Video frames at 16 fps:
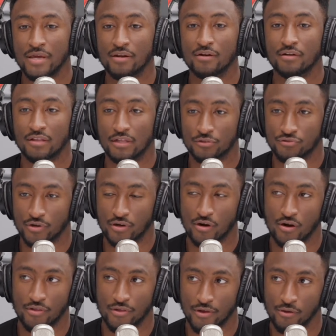of one of his
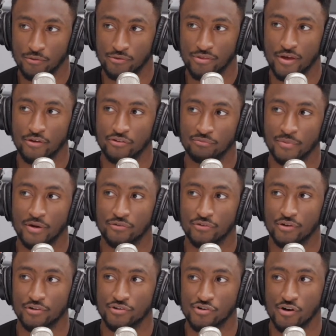videos to
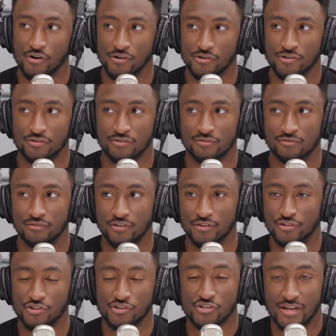take a look at.
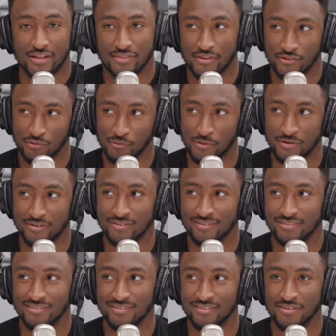Mind you,
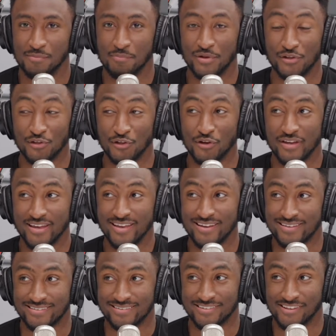I'm not vain enough to
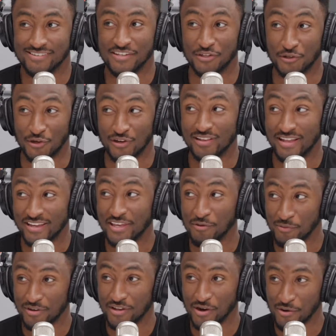believe that my
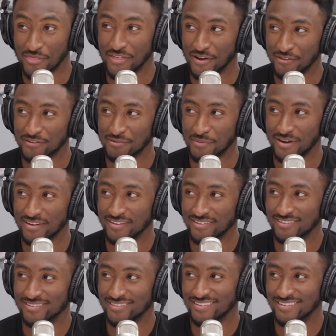comment was the reason he